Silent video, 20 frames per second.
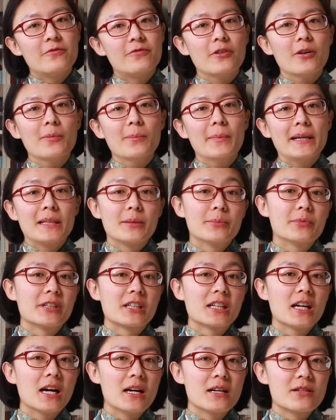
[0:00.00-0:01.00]
from
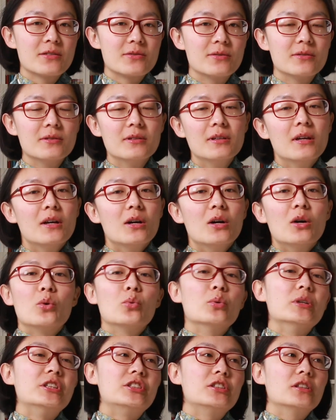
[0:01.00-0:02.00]
Edinburgh Castle,
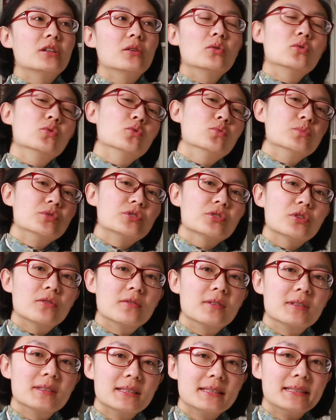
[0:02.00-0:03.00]
which looms
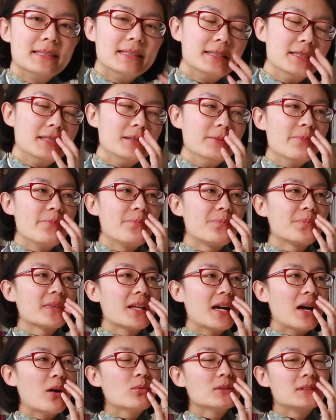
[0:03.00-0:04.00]
over the city.
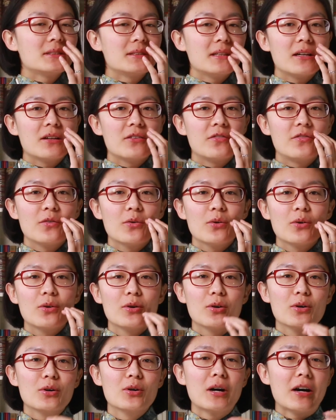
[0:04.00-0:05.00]
I was there
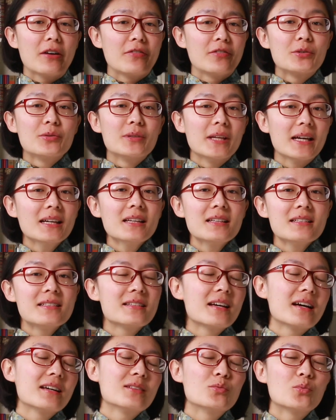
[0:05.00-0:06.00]
for a few
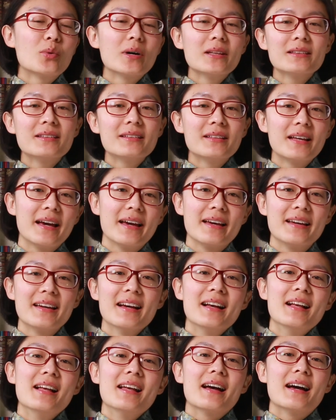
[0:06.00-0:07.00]
days, and one day
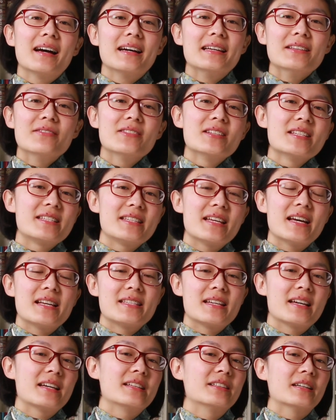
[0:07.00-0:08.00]
I even
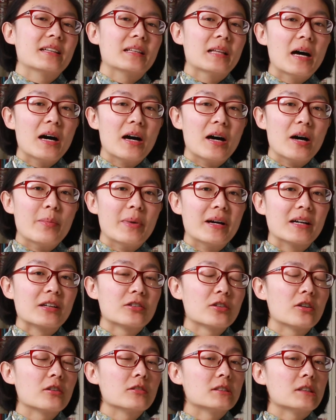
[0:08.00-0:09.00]
set an alarm and
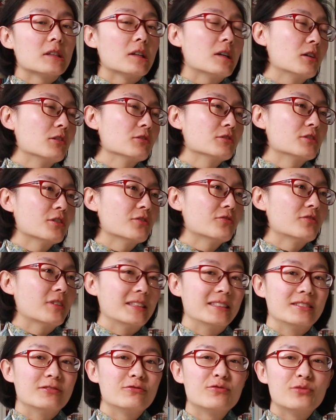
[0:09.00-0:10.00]
got out of
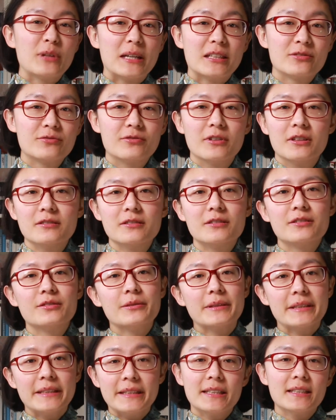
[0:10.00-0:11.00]
a restaurant
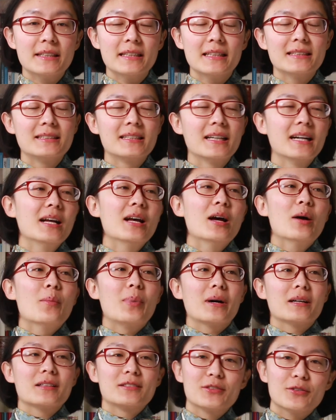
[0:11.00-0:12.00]
to hear it,
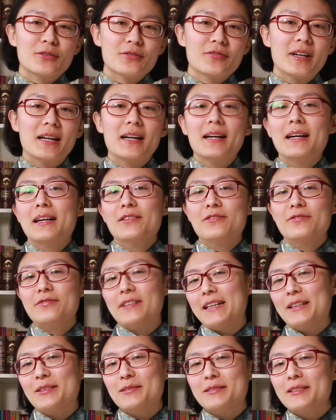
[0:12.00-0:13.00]
but so far I have
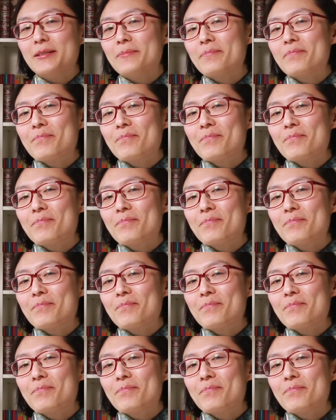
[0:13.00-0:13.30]
failed.